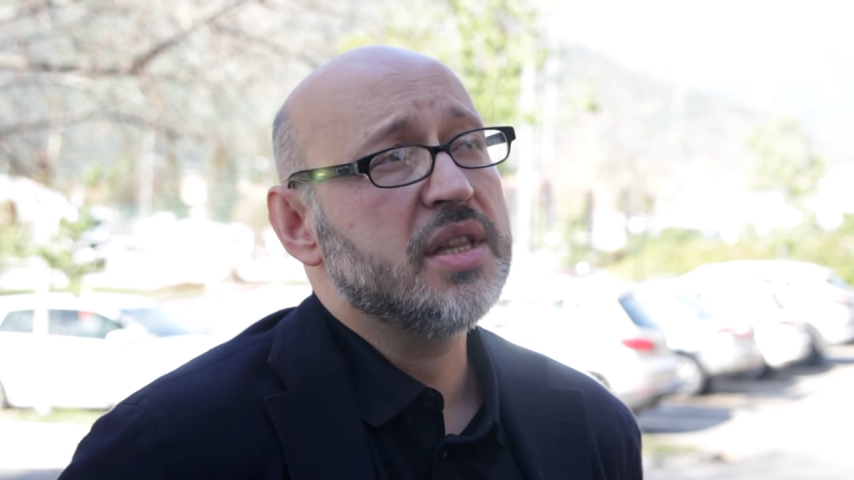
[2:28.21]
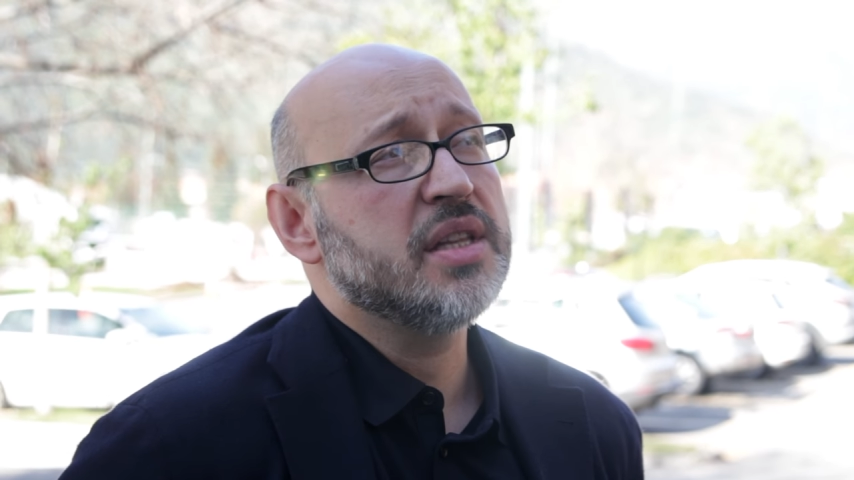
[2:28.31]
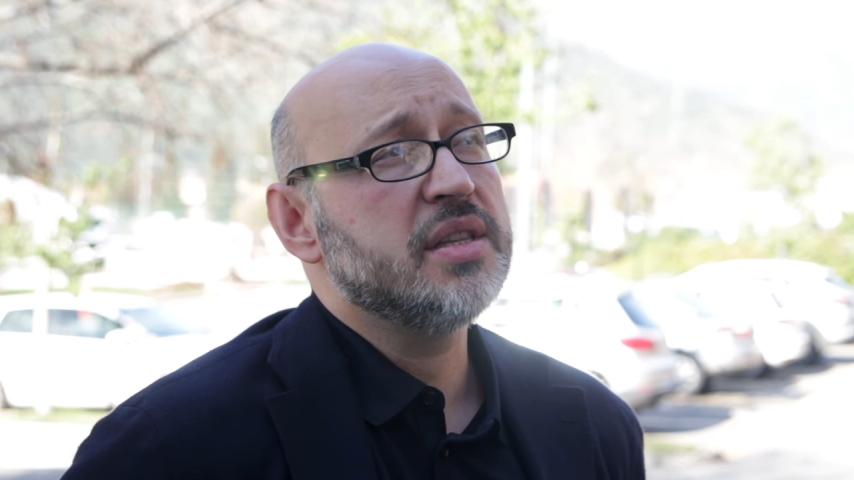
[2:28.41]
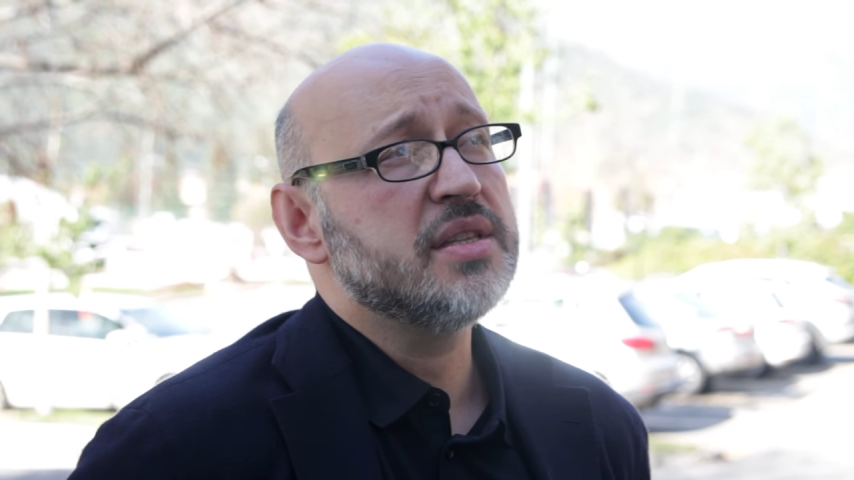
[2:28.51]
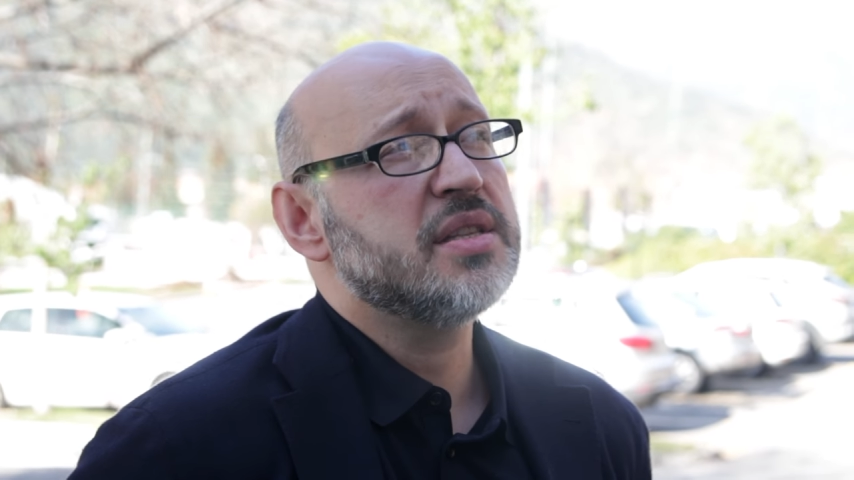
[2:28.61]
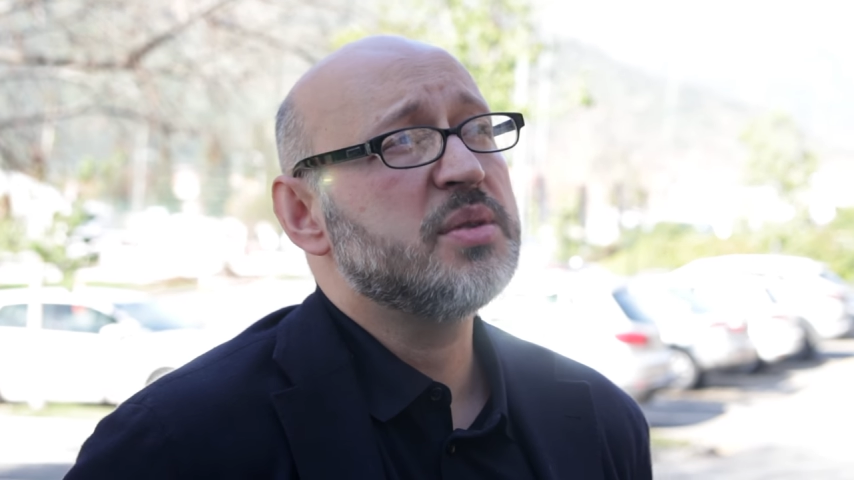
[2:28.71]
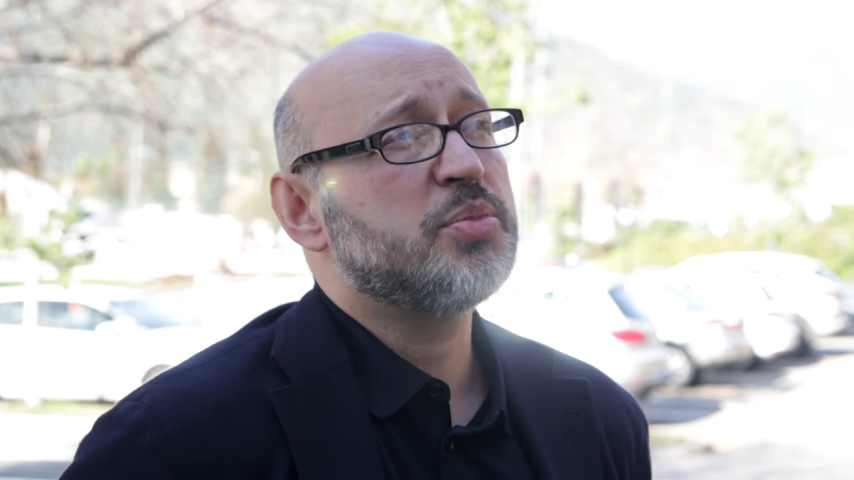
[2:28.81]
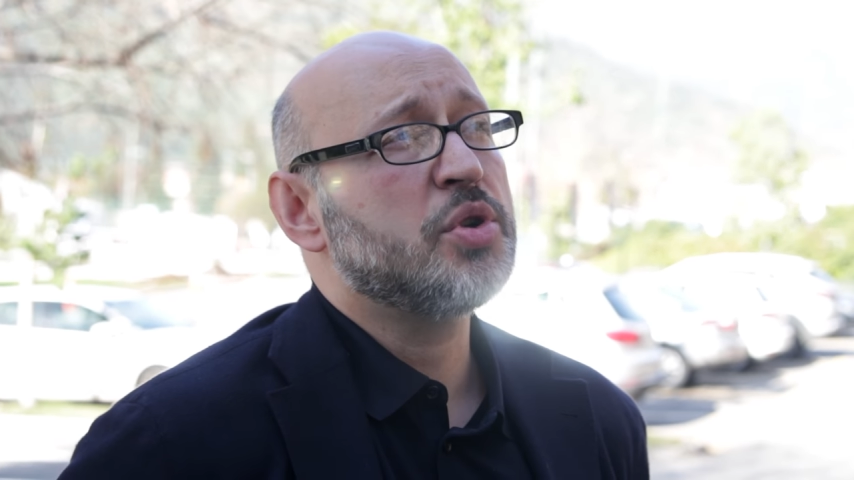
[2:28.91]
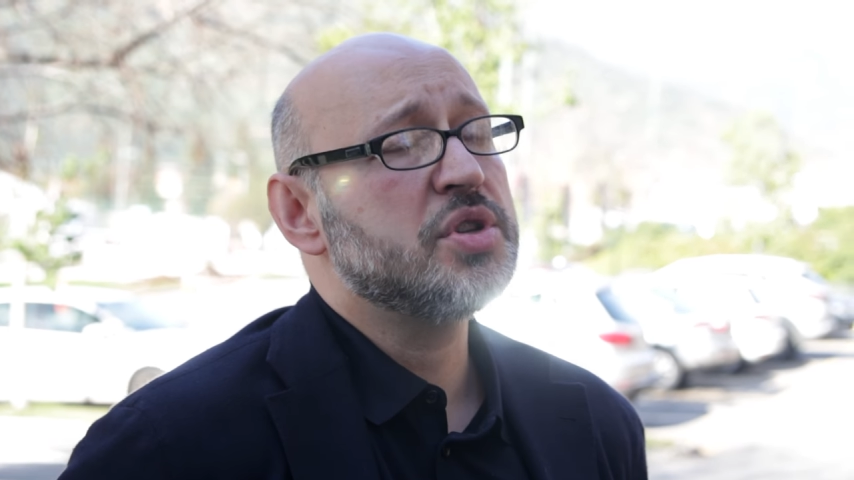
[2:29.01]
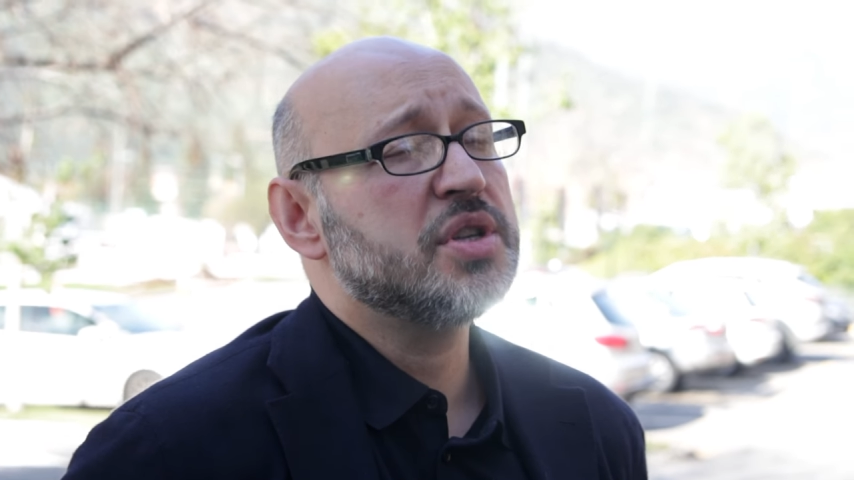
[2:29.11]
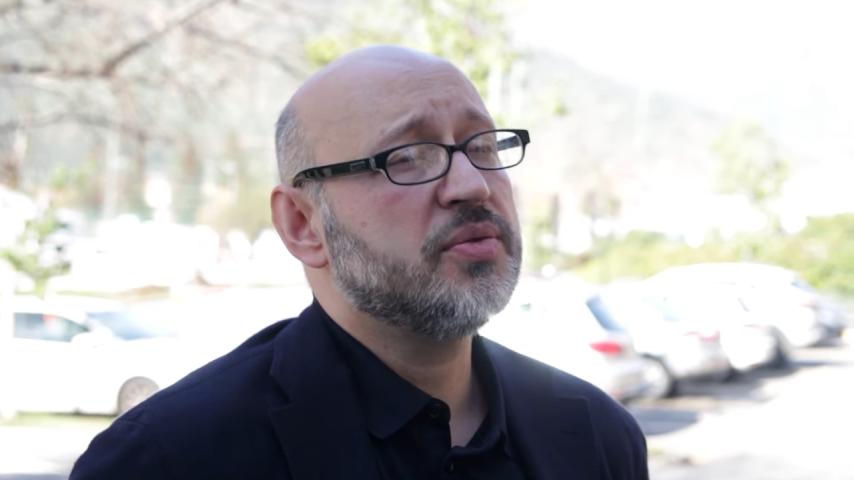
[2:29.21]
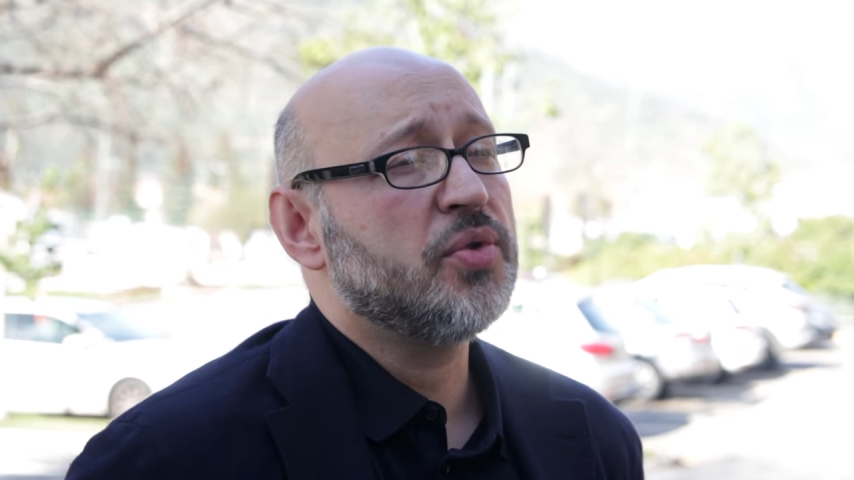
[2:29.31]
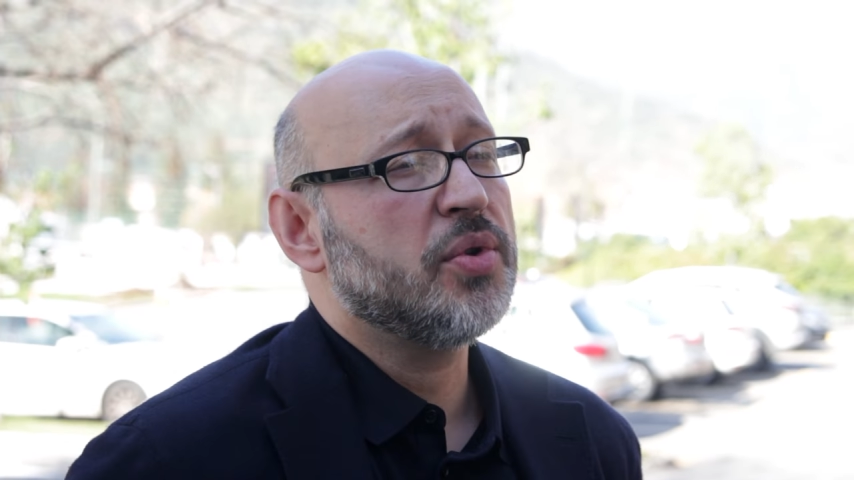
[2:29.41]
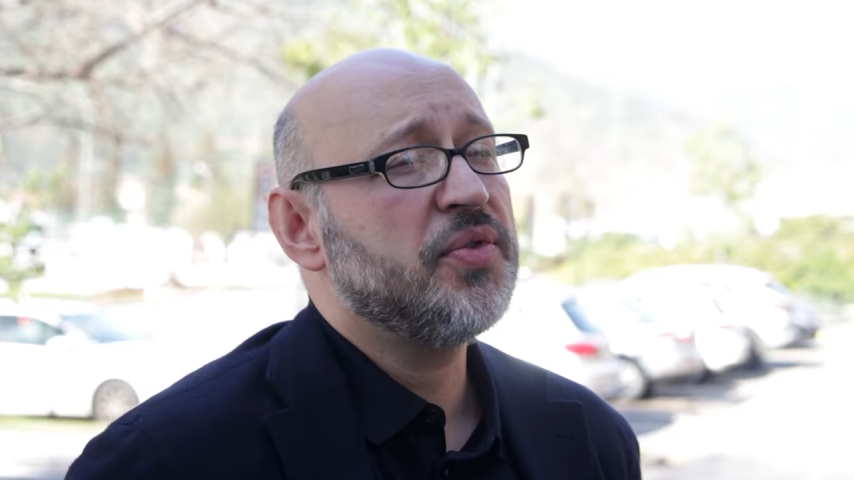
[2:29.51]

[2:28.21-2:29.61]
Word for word: that this is a project for